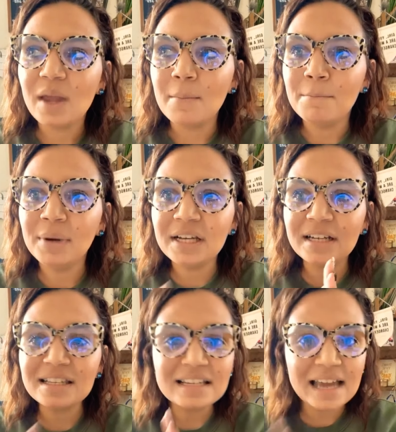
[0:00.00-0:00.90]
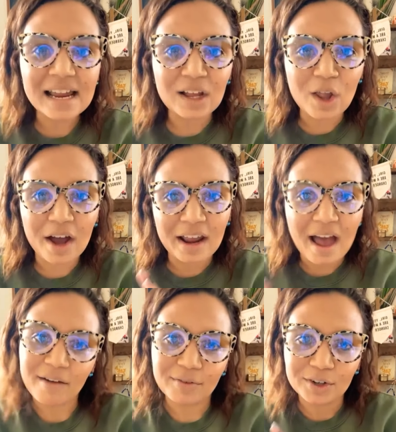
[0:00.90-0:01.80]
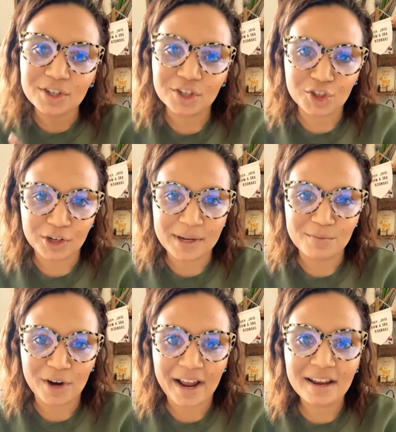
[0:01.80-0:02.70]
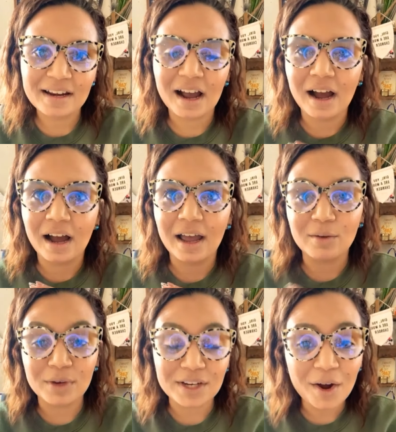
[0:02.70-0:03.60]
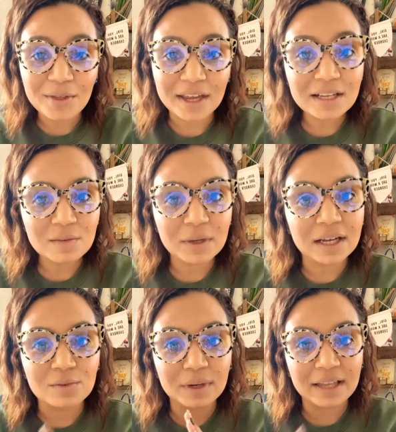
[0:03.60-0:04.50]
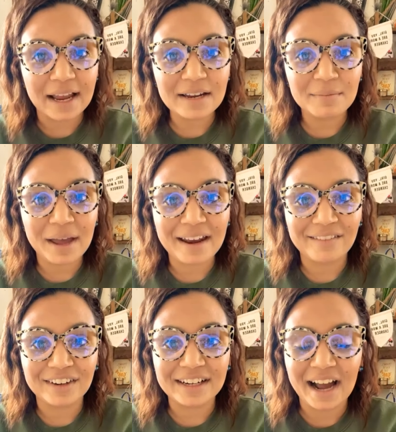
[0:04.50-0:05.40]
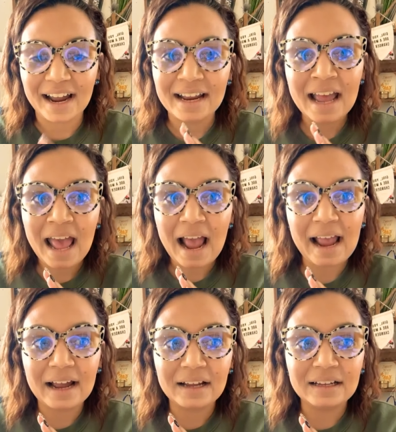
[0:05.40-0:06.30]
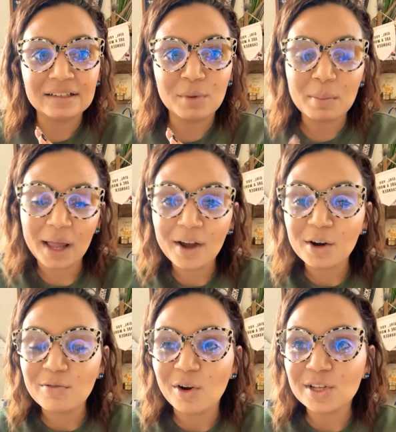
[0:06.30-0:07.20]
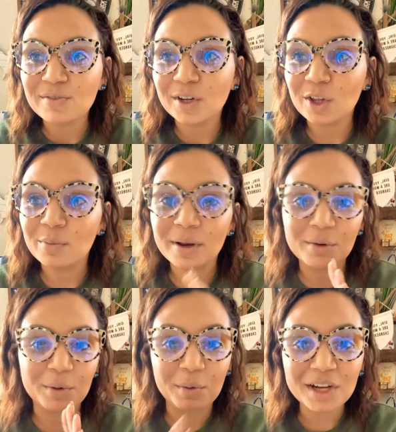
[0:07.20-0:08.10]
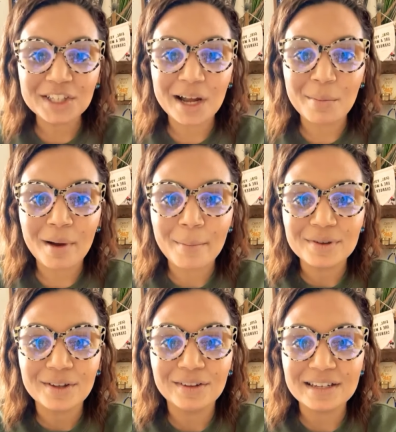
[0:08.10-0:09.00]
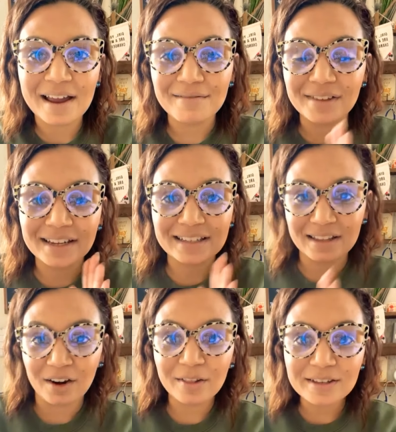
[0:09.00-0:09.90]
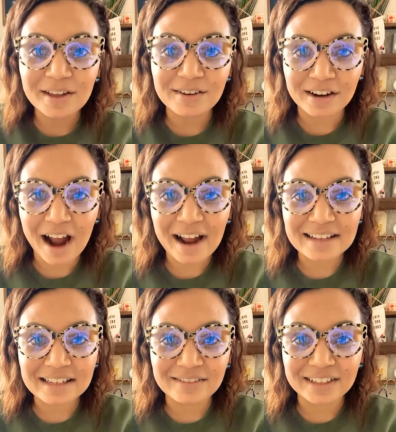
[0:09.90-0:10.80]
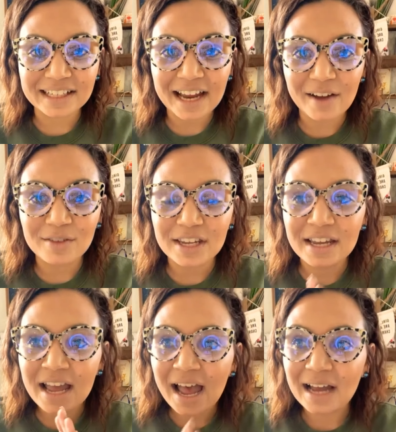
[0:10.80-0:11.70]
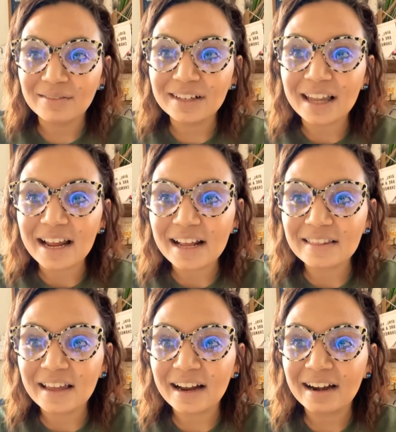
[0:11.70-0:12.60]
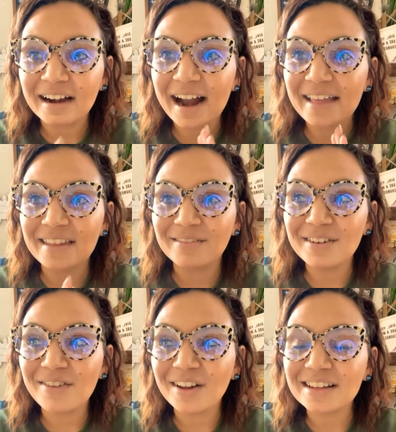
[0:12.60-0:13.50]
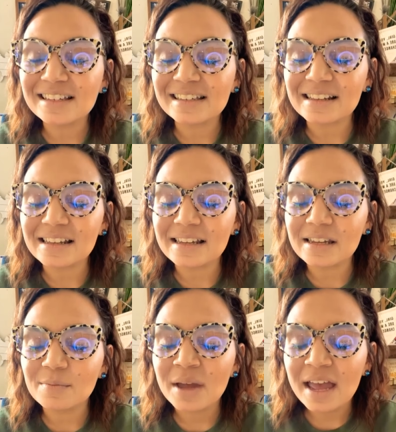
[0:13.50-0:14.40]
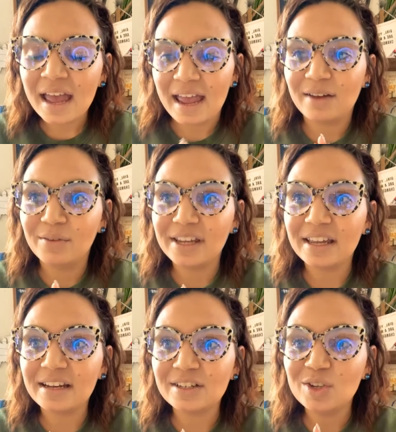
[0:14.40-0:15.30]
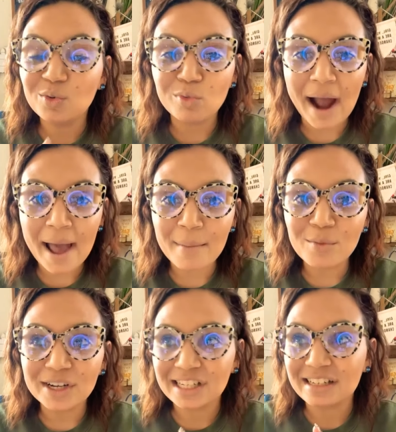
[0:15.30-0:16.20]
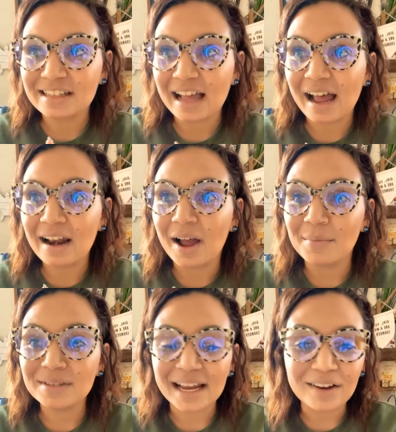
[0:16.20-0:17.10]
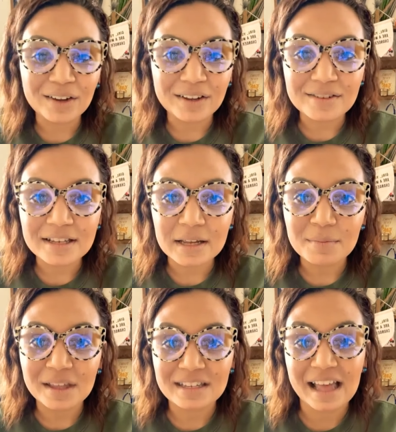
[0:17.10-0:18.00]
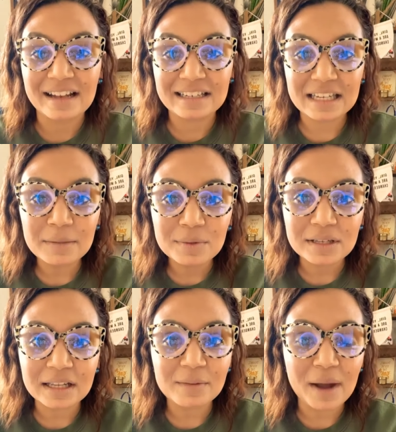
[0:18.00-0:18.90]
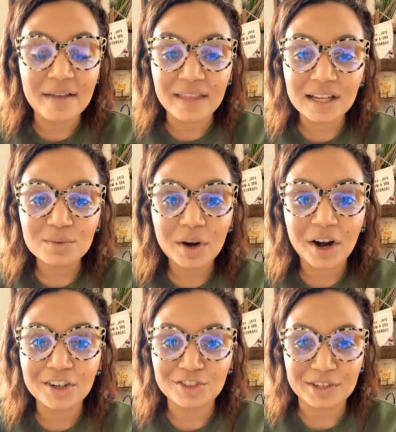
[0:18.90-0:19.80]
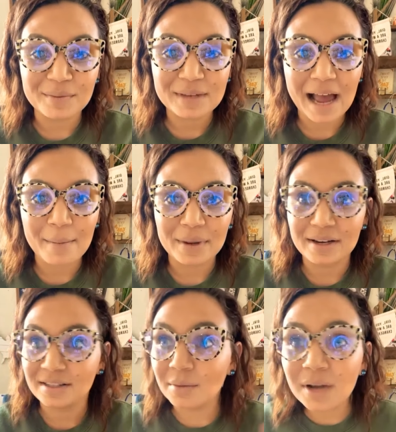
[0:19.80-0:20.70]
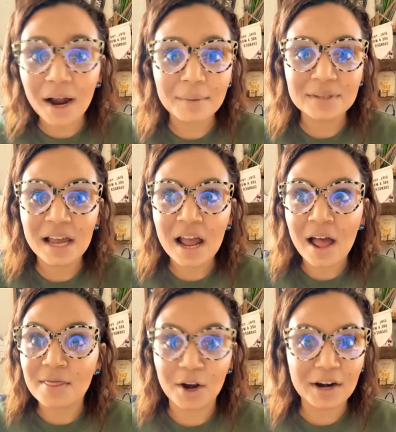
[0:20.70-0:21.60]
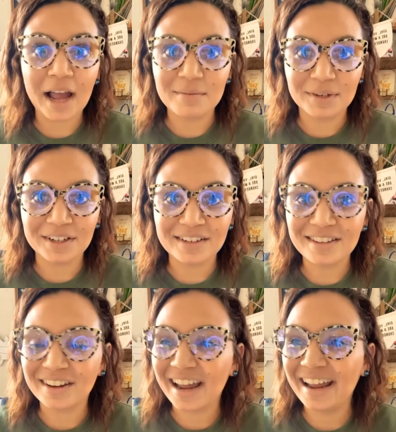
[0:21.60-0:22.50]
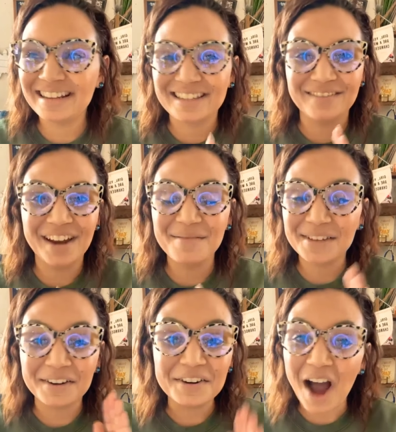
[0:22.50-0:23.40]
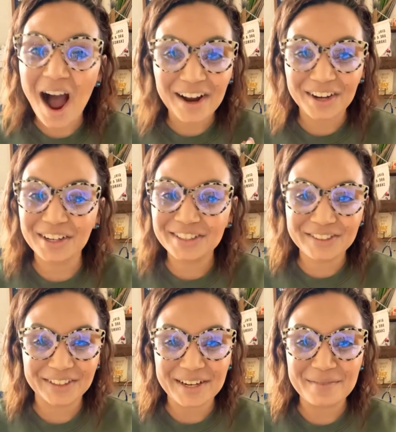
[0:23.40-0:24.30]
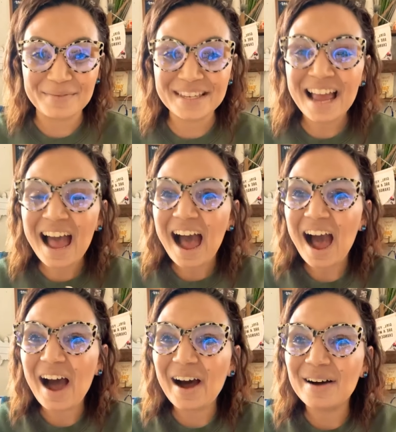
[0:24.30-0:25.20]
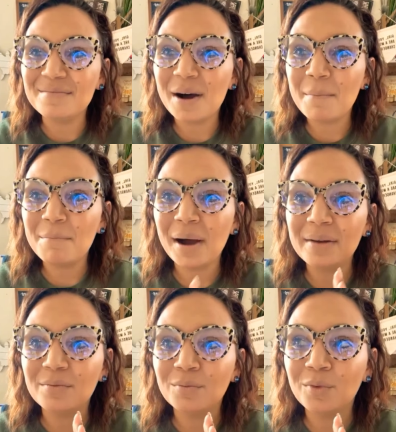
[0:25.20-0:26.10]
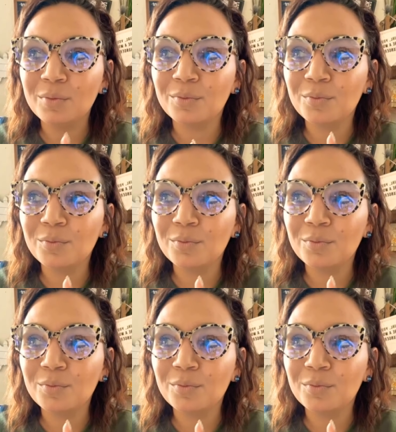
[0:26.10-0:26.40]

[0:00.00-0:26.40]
But it doesn't take a lot of effort to dream, right? And we know this because we lay in bed every night and we play on our phones for a little bit, or we watch a couple episodes of Netflix, and then all of a sudden our eyes get really heavy and we're laying there, and then we fall asleep and we get into REM, which is that cycle of sleep. That's that deep sleep. And that's where our dreams happen. And sometimes they're nightmares. Okay. Sometimes they're not good dreams. But when